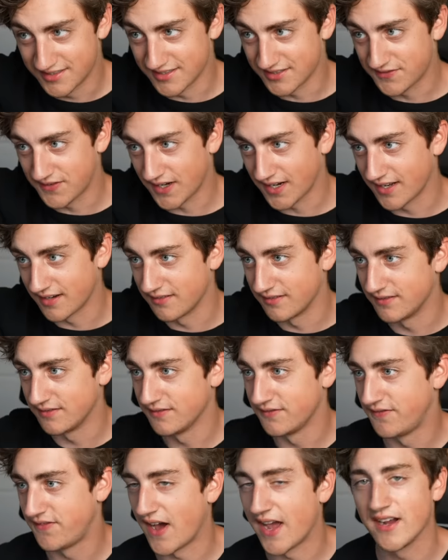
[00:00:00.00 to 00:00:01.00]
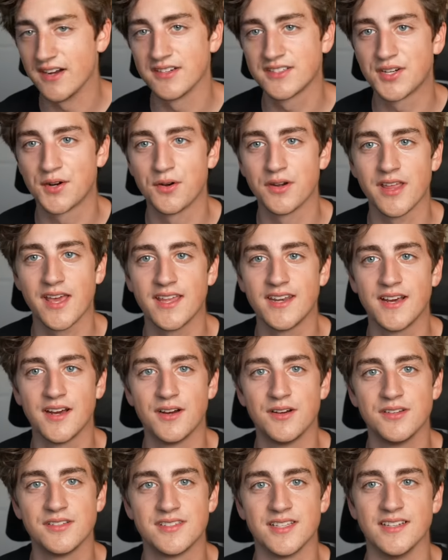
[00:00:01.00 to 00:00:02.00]
just fucking fire
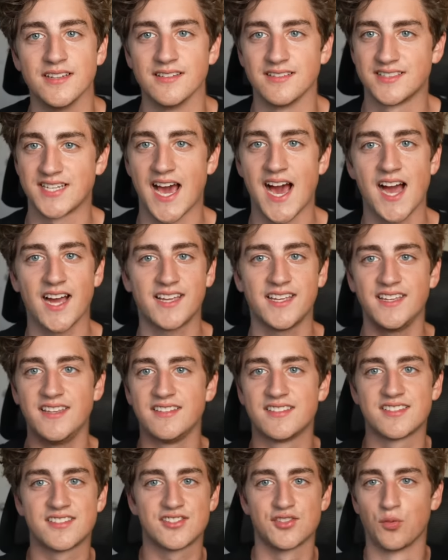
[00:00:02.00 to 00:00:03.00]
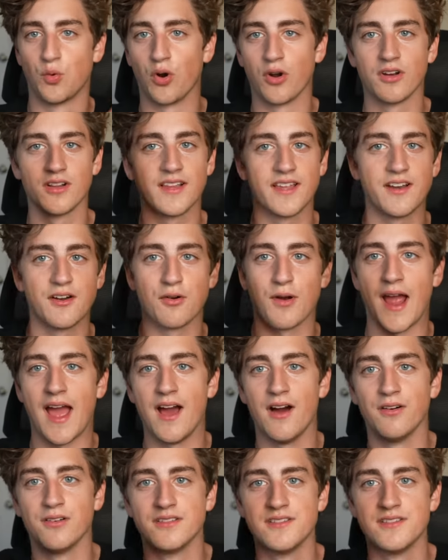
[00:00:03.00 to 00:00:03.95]
tornadoes and Takis swirling around.